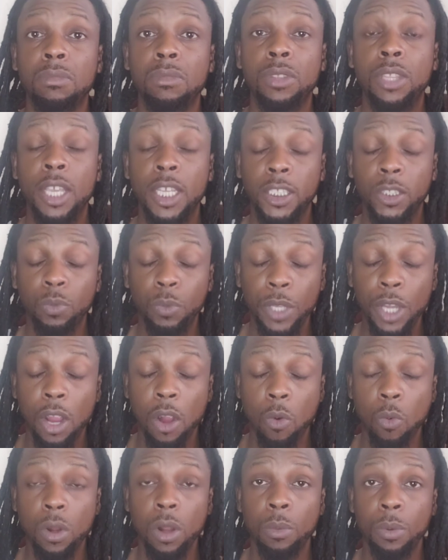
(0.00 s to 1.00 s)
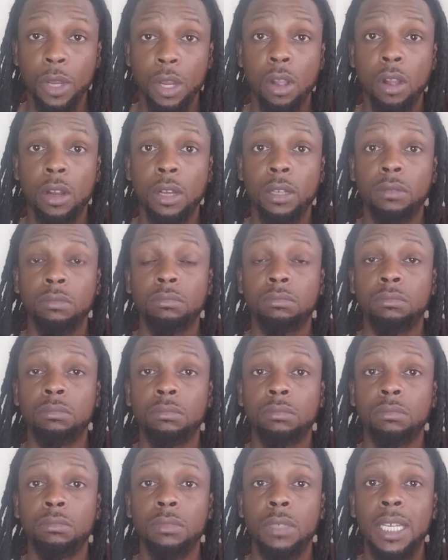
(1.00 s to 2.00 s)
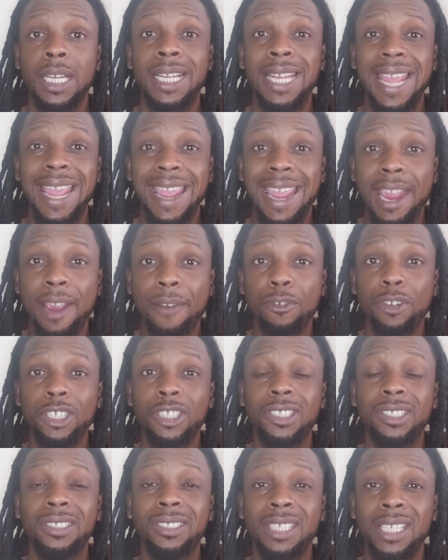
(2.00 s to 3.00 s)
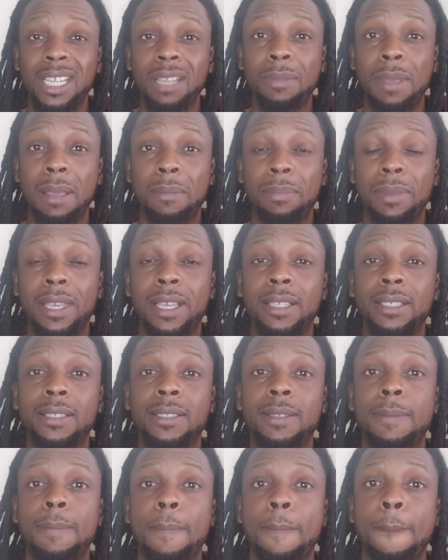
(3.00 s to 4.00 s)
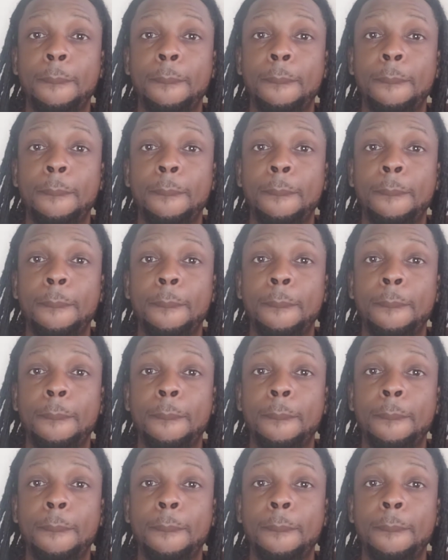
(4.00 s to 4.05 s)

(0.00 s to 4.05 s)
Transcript: Thus, we are where we are. An average team at best.